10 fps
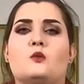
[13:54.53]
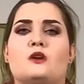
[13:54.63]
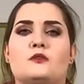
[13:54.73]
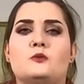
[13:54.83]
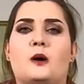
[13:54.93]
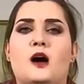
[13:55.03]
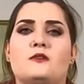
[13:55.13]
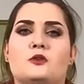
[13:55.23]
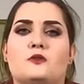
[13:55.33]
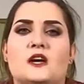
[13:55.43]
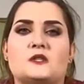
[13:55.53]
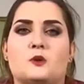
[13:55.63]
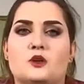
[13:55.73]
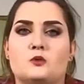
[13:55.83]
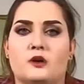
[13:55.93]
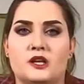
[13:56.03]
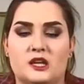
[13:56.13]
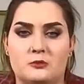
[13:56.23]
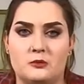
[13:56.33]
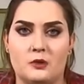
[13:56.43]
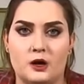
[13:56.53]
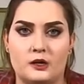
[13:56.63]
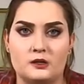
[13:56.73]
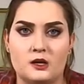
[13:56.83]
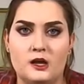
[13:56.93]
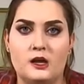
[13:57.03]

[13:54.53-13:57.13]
if you buy a full face, what you want to keep in mind